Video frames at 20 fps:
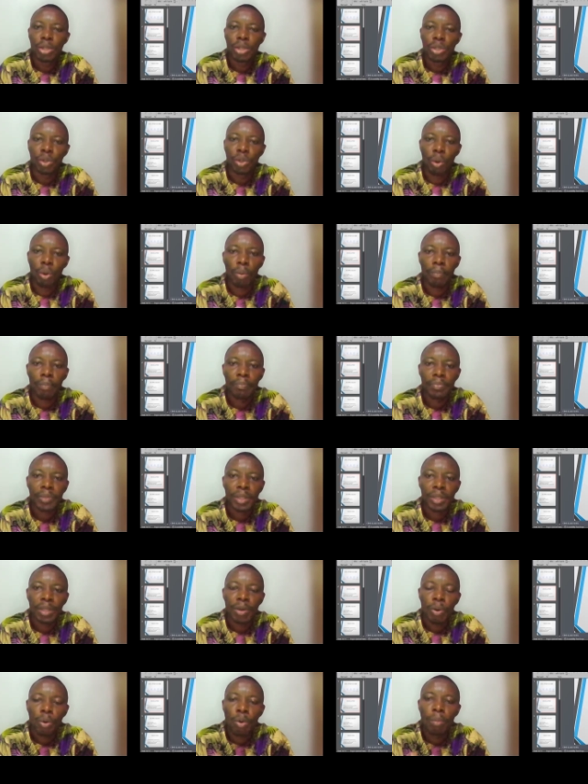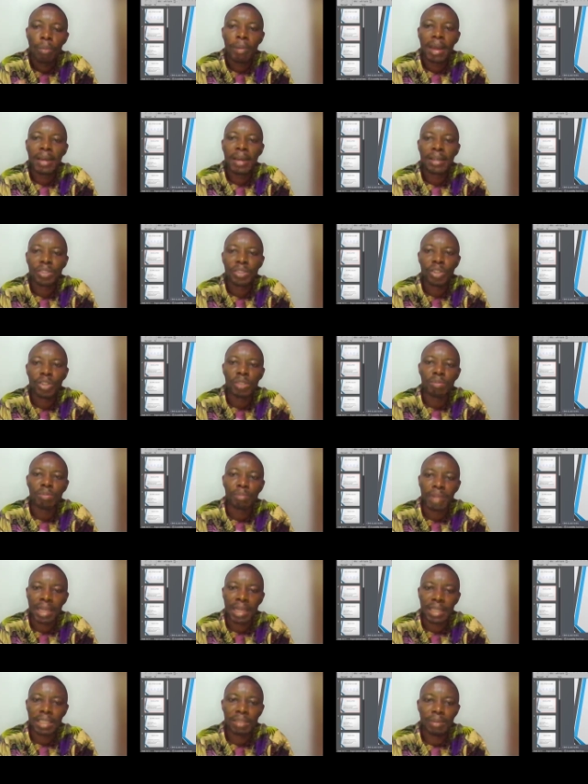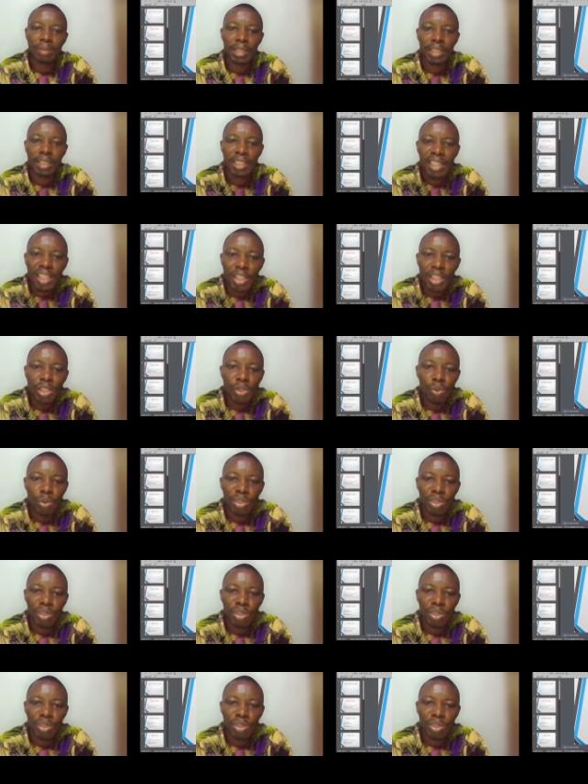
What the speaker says: So human resource management deals